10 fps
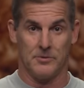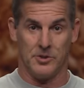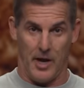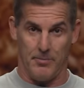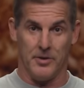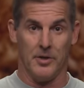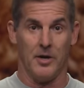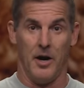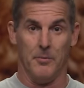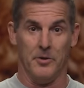type it in the
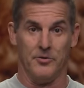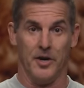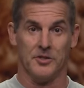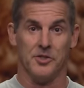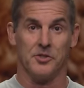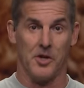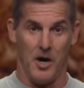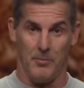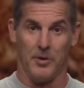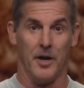comment section. It's
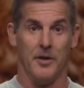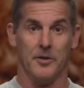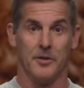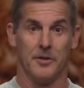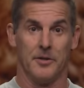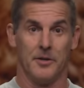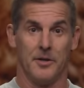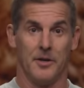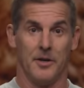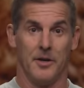complicated.
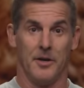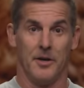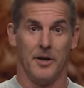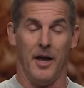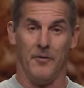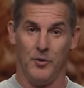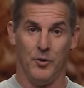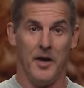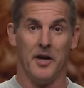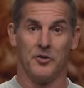if
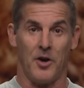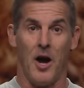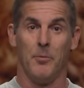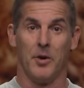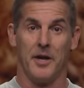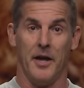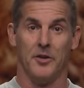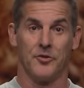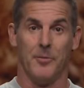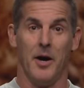you think it's
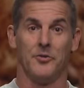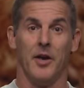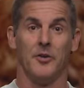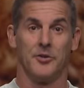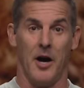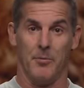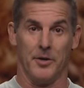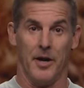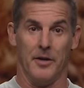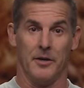complicated, somebody say it's
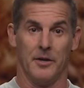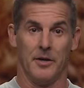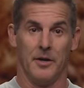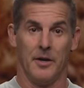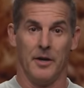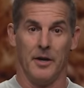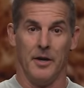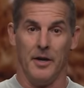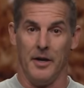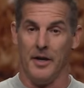complicated.
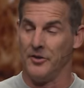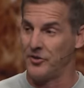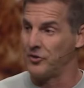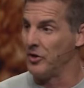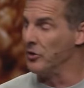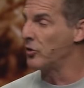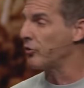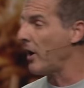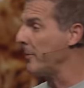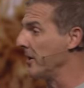complicated. It's
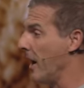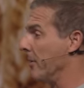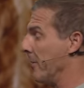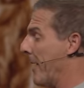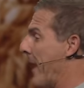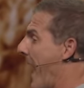incredibly complicated. Man,